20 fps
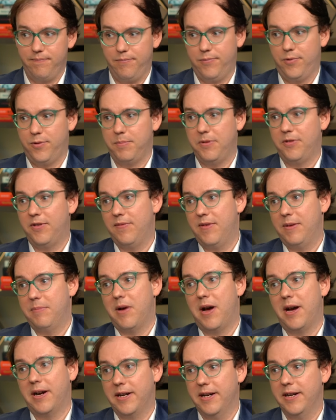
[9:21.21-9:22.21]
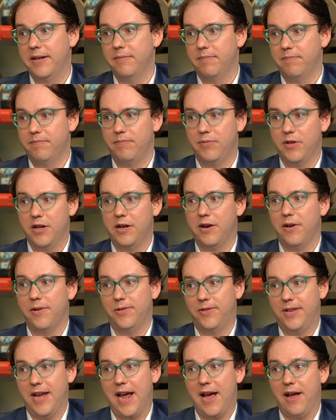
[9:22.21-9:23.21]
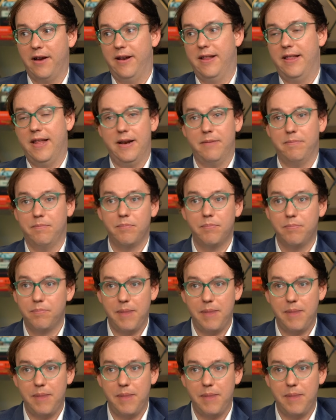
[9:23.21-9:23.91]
specific market that goes down and then